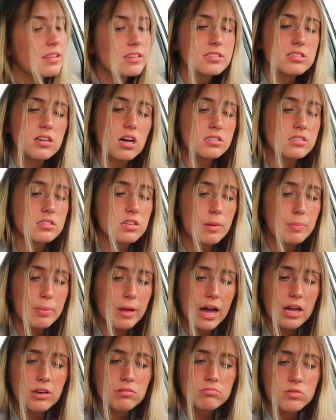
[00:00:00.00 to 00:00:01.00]
This song's not
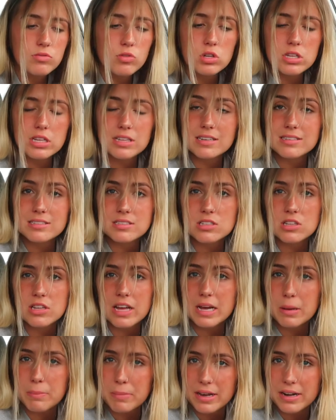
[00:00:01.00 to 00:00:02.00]
bad. I've only listened to
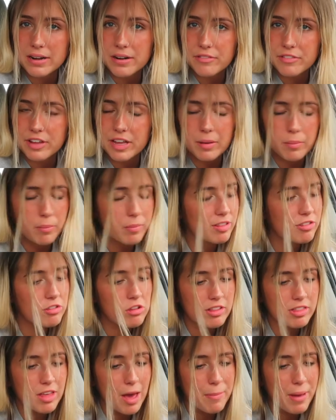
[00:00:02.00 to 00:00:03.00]
like a minute of it, but it's
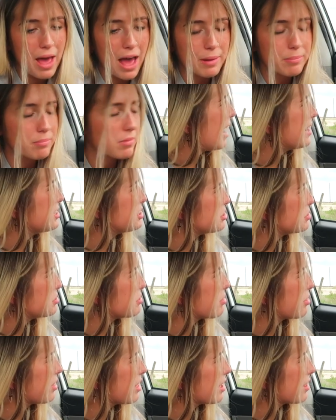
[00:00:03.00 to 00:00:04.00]
not that bad. I do
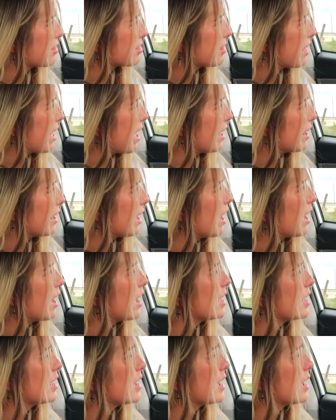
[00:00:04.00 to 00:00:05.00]
think that
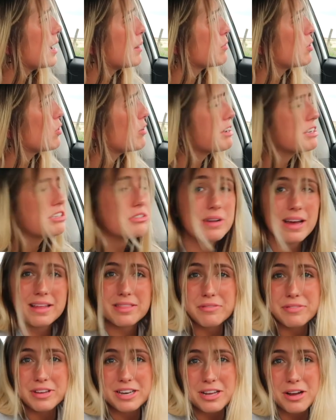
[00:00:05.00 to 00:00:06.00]
I am going to
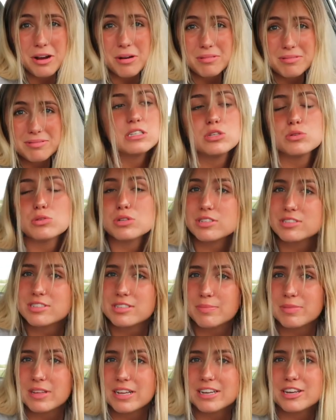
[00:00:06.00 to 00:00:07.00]
end the video. Did you learn
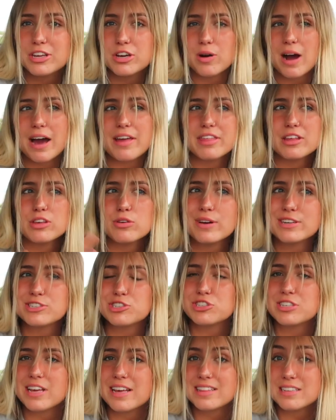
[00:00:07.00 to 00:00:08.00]
something new? I think you guys
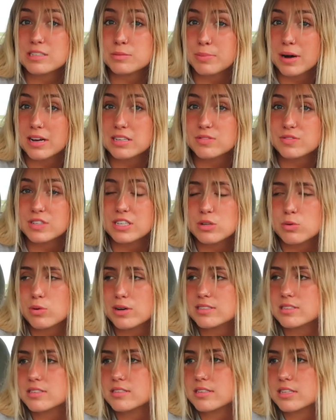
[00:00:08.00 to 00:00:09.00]
should take these BuzzFeed
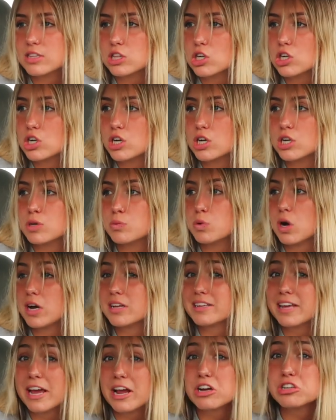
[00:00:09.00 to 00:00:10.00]
quizzes and learn
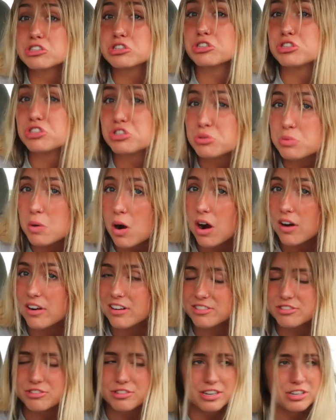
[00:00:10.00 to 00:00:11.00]
what character you are
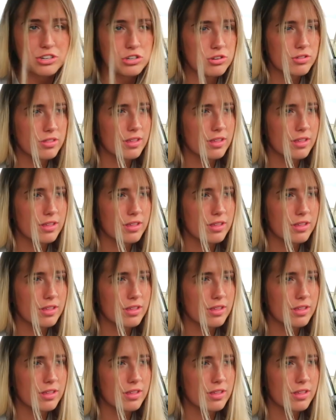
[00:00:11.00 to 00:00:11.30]
in Stranger